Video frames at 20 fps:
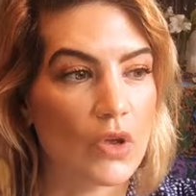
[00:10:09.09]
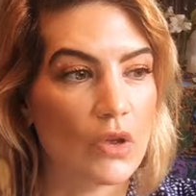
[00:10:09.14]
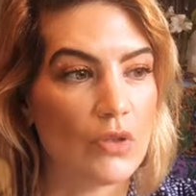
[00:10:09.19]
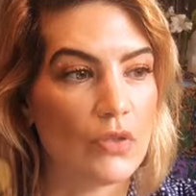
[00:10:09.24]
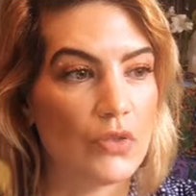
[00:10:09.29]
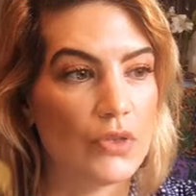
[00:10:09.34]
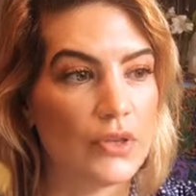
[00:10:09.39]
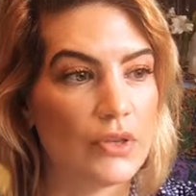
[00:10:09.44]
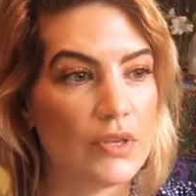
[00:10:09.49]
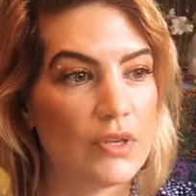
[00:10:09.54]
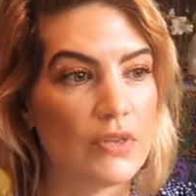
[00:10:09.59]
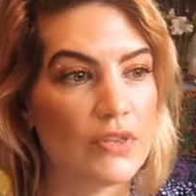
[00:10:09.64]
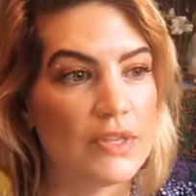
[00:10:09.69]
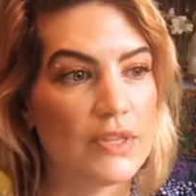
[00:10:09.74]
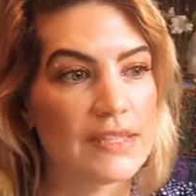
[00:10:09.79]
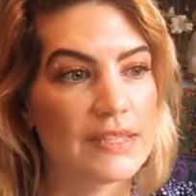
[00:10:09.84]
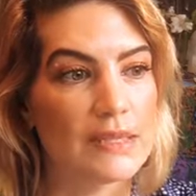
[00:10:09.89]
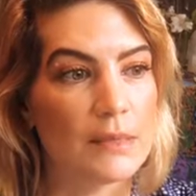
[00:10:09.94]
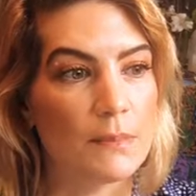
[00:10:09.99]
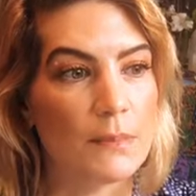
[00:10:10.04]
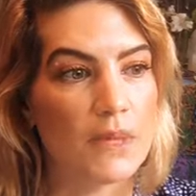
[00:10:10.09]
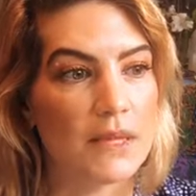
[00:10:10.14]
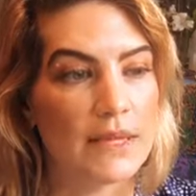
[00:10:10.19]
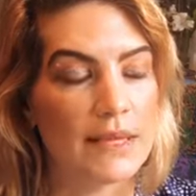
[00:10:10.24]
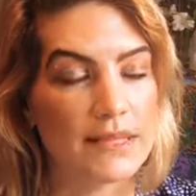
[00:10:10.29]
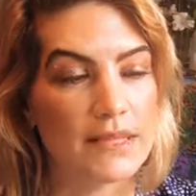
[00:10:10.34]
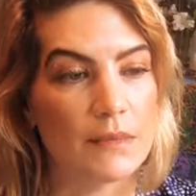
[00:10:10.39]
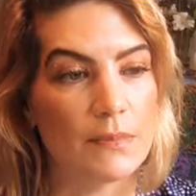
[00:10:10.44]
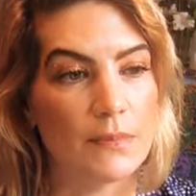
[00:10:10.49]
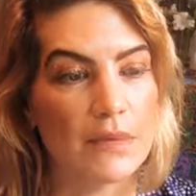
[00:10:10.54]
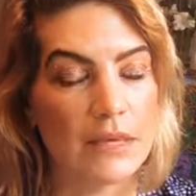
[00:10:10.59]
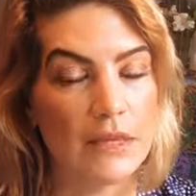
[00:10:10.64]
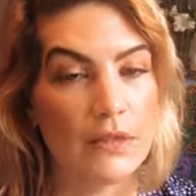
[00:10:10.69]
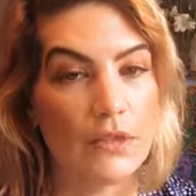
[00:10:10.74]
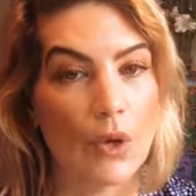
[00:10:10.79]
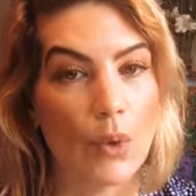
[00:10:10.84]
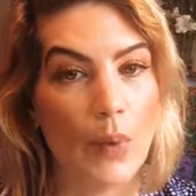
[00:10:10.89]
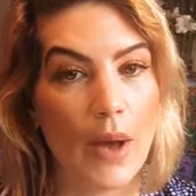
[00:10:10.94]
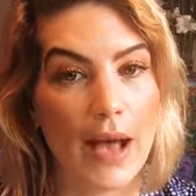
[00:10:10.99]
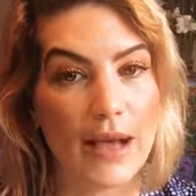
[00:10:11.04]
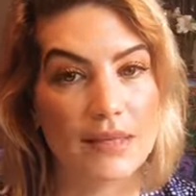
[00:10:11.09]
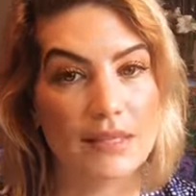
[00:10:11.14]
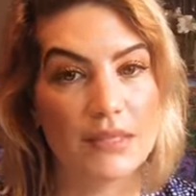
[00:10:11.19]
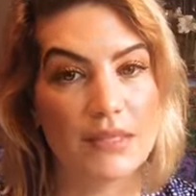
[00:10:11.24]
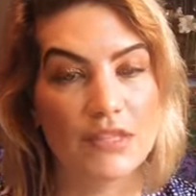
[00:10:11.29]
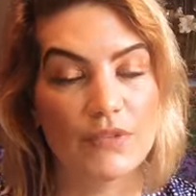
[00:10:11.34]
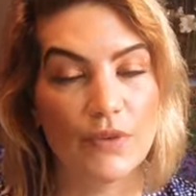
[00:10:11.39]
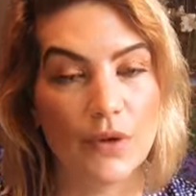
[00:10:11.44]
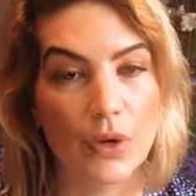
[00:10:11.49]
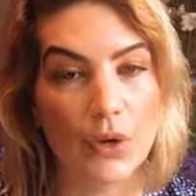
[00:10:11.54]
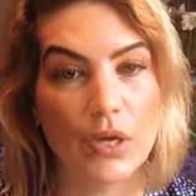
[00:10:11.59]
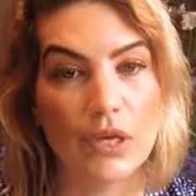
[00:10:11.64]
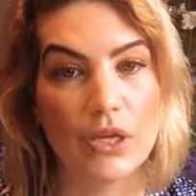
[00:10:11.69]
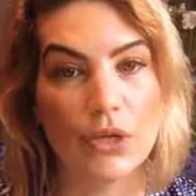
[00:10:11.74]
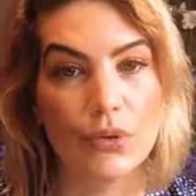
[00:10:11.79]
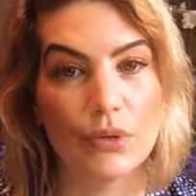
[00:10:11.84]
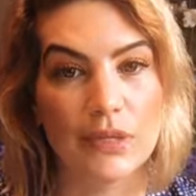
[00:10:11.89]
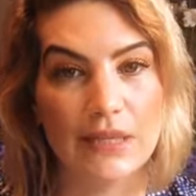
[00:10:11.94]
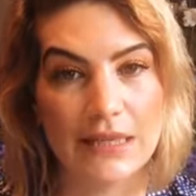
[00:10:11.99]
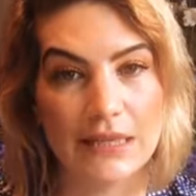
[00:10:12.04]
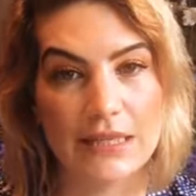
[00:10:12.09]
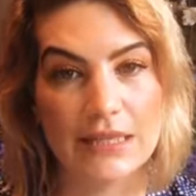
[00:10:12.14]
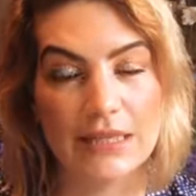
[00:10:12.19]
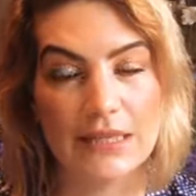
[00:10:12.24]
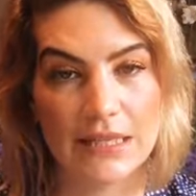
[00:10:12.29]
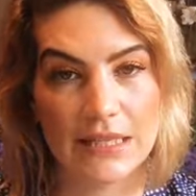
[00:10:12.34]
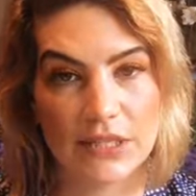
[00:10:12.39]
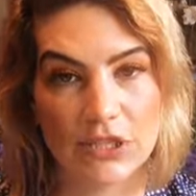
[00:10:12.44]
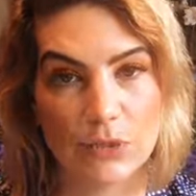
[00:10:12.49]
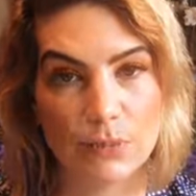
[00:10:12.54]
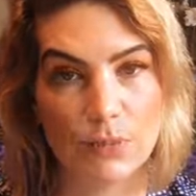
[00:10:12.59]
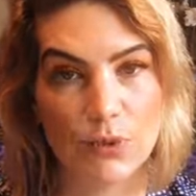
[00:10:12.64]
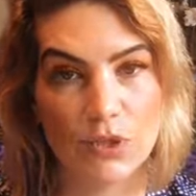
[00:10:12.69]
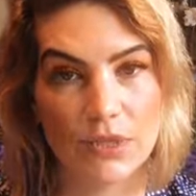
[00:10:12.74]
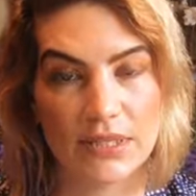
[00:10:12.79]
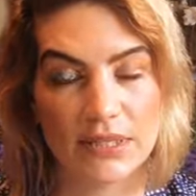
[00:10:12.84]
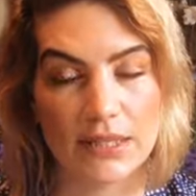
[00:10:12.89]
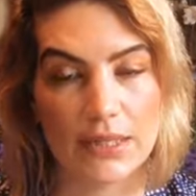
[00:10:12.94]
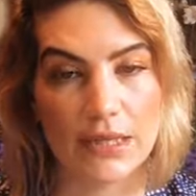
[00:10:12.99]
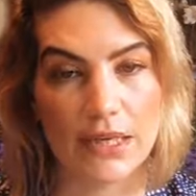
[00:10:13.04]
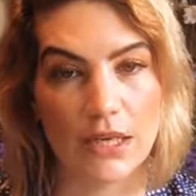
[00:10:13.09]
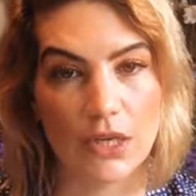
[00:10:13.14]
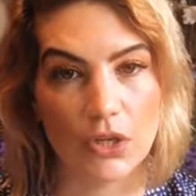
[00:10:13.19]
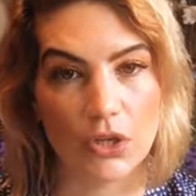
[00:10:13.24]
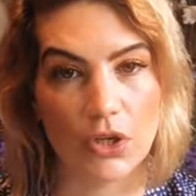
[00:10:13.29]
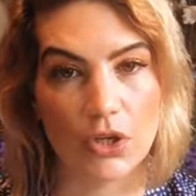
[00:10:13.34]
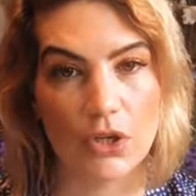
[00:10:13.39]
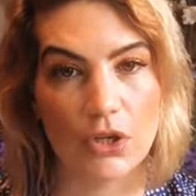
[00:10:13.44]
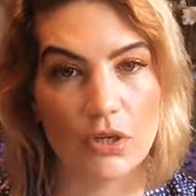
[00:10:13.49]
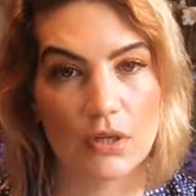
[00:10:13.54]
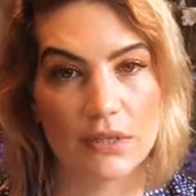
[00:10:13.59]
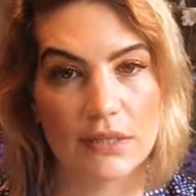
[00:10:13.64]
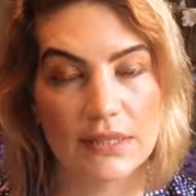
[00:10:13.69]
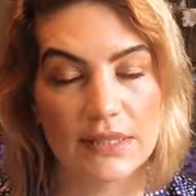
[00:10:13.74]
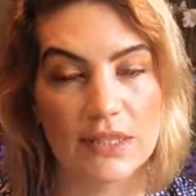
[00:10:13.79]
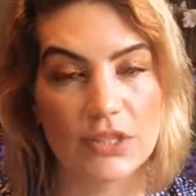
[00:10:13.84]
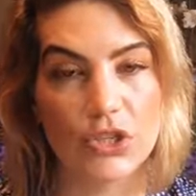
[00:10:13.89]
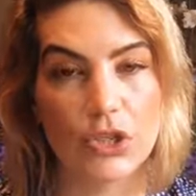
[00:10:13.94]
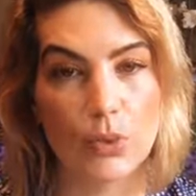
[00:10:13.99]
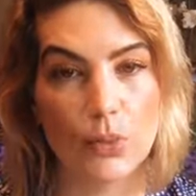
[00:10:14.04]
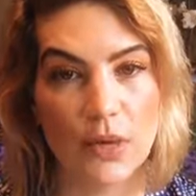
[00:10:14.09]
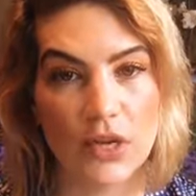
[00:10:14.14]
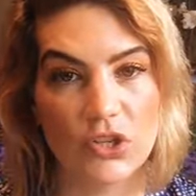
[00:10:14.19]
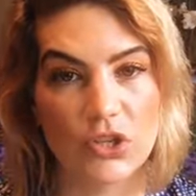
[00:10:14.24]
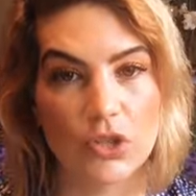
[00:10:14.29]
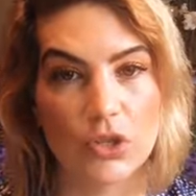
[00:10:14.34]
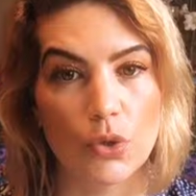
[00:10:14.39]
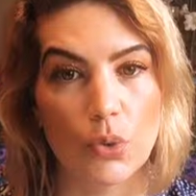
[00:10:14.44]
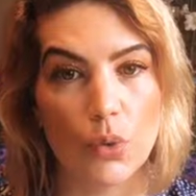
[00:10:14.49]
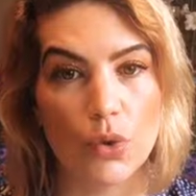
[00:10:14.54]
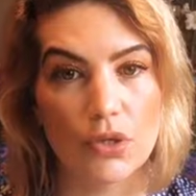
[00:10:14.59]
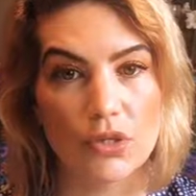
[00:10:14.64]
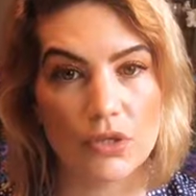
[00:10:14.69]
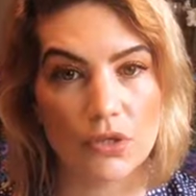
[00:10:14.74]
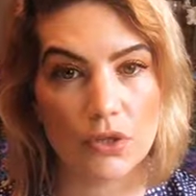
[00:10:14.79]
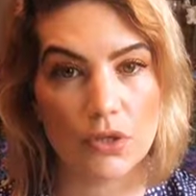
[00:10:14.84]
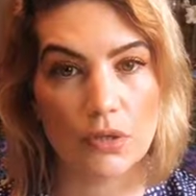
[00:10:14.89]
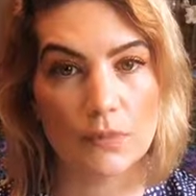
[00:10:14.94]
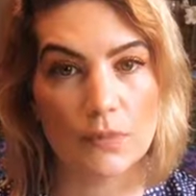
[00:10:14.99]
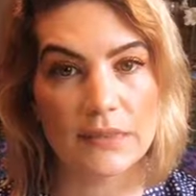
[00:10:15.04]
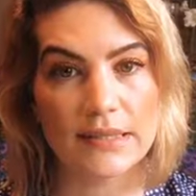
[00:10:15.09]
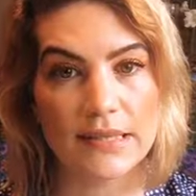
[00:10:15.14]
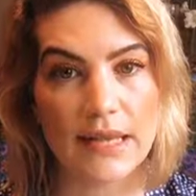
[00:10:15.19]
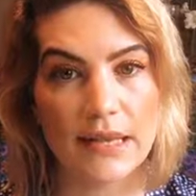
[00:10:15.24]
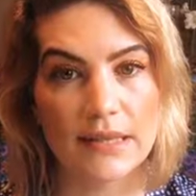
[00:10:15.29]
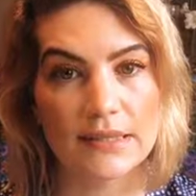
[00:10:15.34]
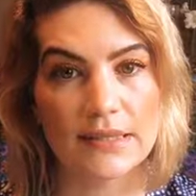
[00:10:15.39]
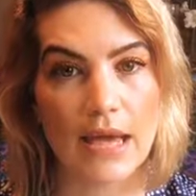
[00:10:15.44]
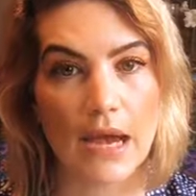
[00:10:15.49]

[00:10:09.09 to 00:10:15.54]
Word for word: the the symbolism in the wax is very unique to each particular situation or circumstance.